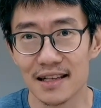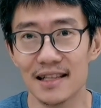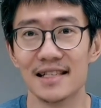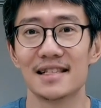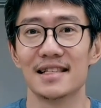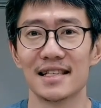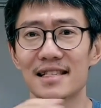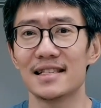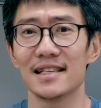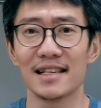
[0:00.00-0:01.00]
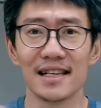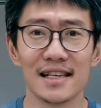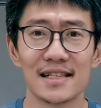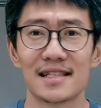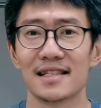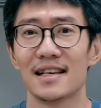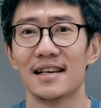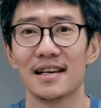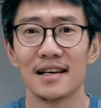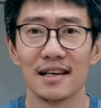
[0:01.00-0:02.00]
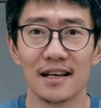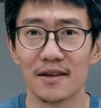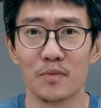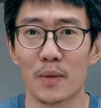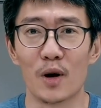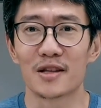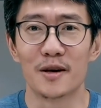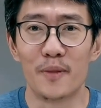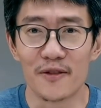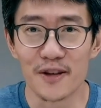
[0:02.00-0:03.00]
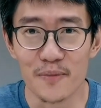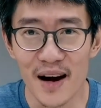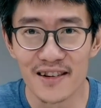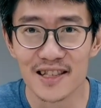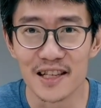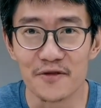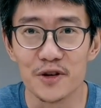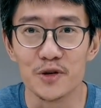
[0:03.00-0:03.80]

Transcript: This is the bottom of the barrel, if you